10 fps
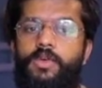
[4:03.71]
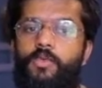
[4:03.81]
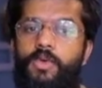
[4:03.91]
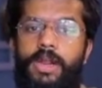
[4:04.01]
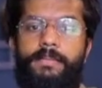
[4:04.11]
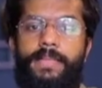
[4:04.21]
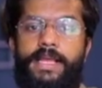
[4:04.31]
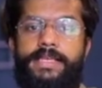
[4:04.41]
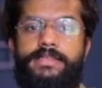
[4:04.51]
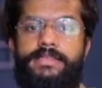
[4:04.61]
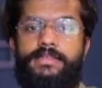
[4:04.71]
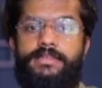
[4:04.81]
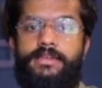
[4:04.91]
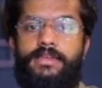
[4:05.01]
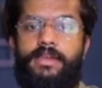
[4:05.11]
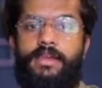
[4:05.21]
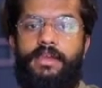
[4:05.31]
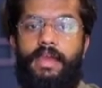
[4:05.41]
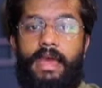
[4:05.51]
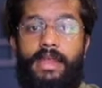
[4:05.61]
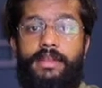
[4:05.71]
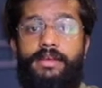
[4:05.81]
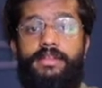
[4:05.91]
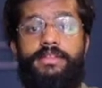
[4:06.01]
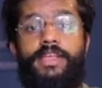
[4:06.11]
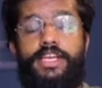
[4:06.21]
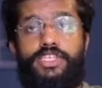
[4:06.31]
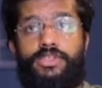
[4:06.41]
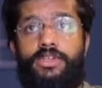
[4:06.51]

one place, and they